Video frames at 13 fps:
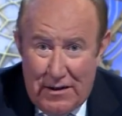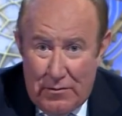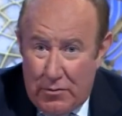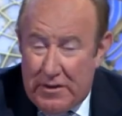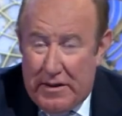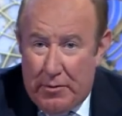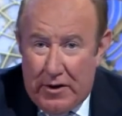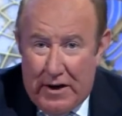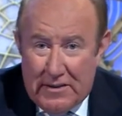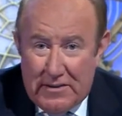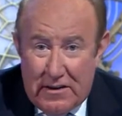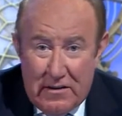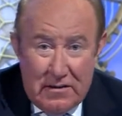We'll keep on
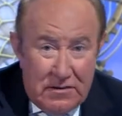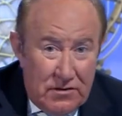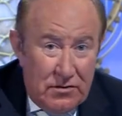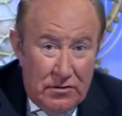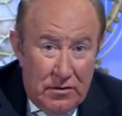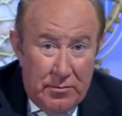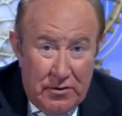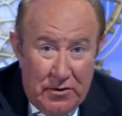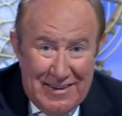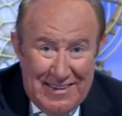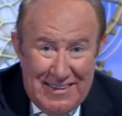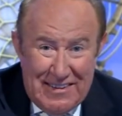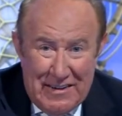asking because, as you know, we're not
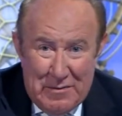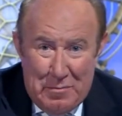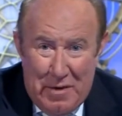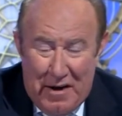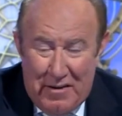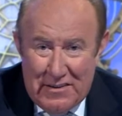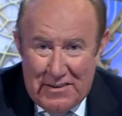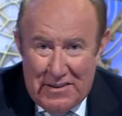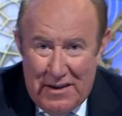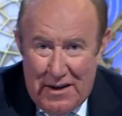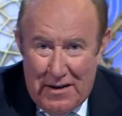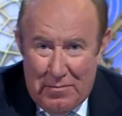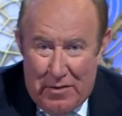easily embarrassed
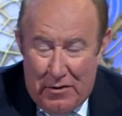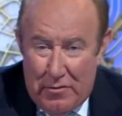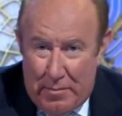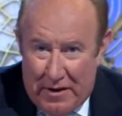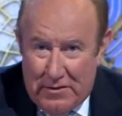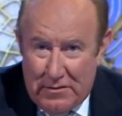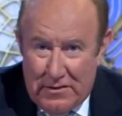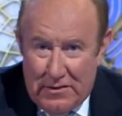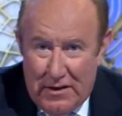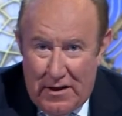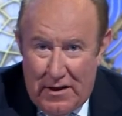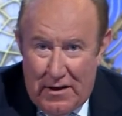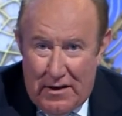by rebuttals
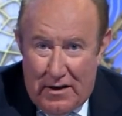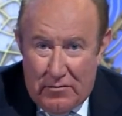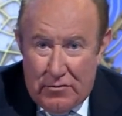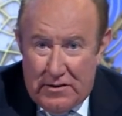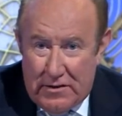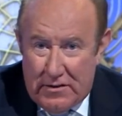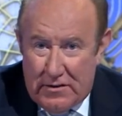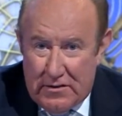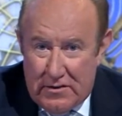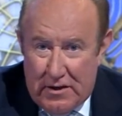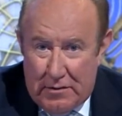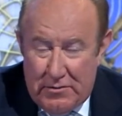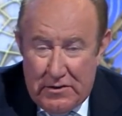and return to the
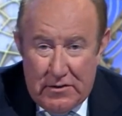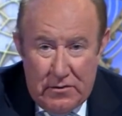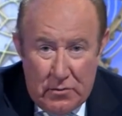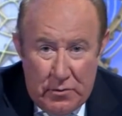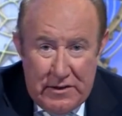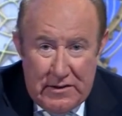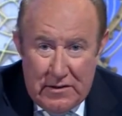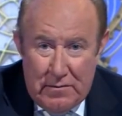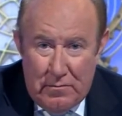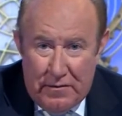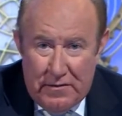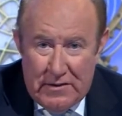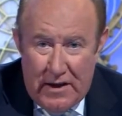subject in the weeks and
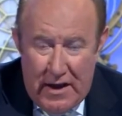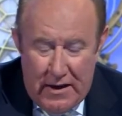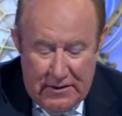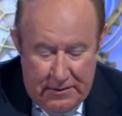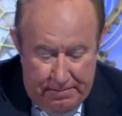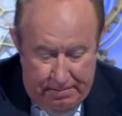months ahead.